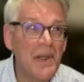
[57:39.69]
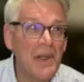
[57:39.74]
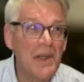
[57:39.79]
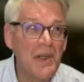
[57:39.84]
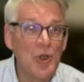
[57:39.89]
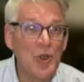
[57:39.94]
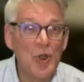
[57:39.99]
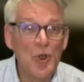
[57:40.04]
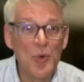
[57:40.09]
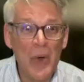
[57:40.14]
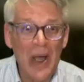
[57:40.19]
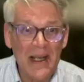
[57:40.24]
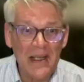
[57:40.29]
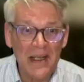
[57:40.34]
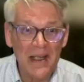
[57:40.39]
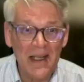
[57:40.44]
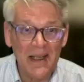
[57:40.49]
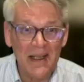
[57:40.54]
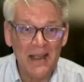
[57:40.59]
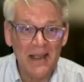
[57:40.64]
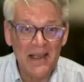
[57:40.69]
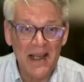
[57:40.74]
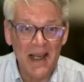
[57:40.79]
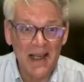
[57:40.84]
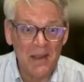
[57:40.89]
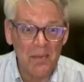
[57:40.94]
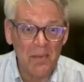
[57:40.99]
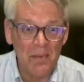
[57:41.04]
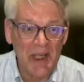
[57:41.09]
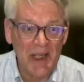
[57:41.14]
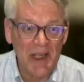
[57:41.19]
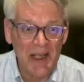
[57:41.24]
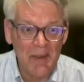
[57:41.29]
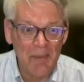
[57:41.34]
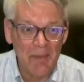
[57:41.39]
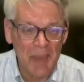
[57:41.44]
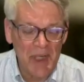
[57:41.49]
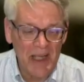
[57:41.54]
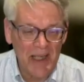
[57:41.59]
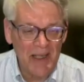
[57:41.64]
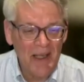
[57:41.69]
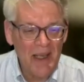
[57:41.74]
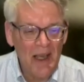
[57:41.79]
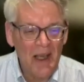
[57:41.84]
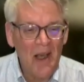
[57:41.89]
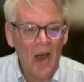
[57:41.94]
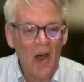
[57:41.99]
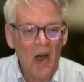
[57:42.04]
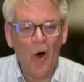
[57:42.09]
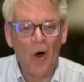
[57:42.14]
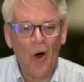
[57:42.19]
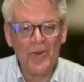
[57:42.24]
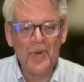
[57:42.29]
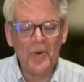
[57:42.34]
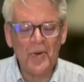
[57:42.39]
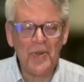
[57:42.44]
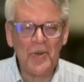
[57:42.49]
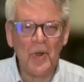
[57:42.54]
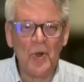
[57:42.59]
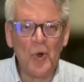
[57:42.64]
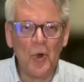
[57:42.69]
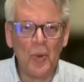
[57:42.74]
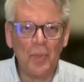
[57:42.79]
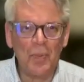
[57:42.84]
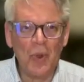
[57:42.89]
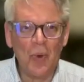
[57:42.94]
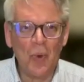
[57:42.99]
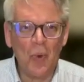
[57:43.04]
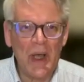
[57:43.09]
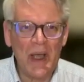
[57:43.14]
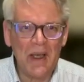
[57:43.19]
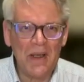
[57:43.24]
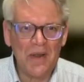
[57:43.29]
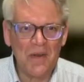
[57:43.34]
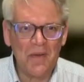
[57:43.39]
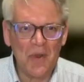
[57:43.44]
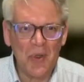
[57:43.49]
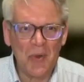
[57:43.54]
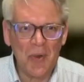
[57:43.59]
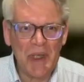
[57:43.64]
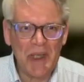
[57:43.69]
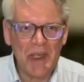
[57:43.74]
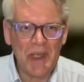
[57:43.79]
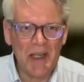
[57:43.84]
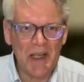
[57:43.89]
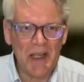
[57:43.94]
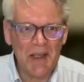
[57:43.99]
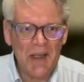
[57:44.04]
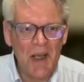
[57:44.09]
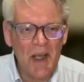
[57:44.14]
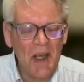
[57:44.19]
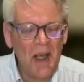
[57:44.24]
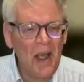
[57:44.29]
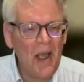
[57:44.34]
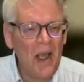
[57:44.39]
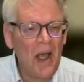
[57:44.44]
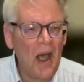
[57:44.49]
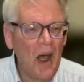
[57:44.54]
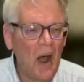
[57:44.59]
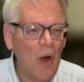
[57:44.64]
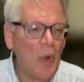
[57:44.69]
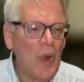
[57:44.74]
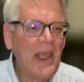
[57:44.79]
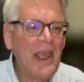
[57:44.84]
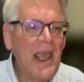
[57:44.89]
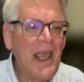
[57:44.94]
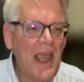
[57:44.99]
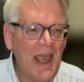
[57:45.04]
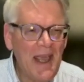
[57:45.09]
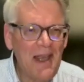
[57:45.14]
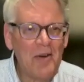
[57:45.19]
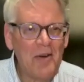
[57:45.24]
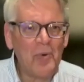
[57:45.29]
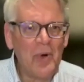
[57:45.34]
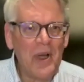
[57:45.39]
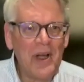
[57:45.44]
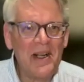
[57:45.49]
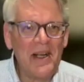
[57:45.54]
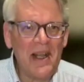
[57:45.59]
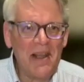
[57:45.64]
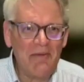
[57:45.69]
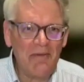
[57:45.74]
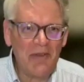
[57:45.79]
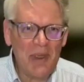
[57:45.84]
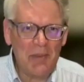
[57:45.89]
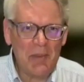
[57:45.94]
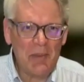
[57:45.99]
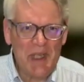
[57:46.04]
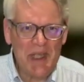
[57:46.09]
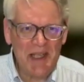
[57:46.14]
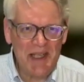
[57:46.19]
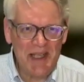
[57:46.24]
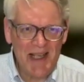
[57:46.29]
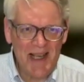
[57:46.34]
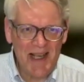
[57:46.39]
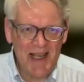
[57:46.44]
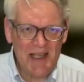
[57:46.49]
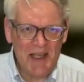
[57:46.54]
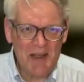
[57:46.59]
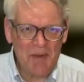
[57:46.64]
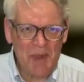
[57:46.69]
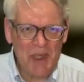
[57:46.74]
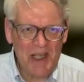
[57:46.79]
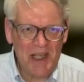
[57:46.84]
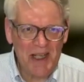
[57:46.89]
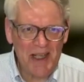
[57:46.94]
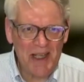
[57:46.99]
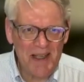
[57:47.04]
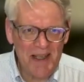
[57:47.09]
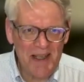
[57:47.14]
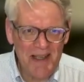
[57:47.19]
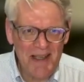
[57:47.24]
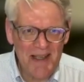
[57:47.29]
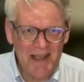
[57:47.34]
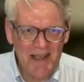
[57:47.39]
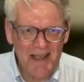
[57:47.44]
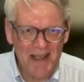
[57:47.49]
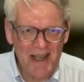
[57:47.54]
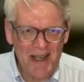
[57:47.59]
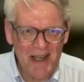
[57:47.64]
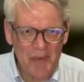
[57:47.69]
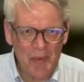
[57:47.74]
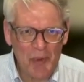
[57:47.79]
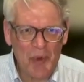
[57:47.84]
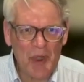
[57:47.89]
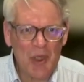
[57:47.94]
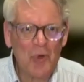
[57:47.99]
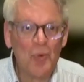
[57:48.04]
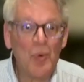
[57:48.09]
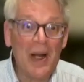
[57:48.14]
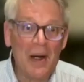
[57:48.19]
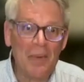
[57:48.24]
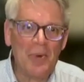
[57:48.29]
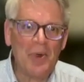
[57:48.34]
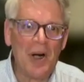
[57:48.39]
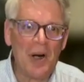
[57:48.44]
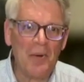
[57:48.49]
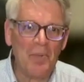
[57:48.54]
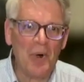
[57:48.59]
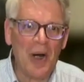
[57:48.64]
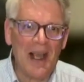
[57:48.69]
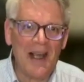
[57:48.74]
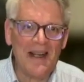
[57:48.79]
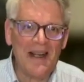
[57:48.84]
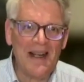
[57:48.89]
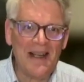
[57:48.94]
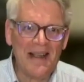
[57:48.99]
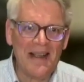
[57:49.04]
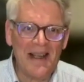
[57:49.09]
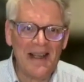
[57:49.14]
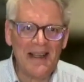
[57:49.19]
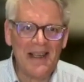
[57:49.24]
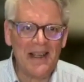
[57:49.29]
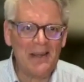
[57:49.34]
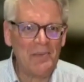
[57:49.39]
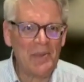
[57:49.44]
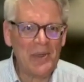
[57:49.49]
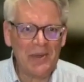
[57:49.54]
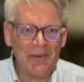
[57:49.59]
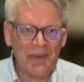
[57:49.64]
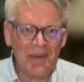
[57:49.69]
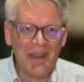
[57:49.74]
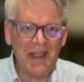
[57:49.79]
new entity inside the big company all sorts of corporate ways of doing things. We can't run an MVP test because you want to put our brand on that thing, but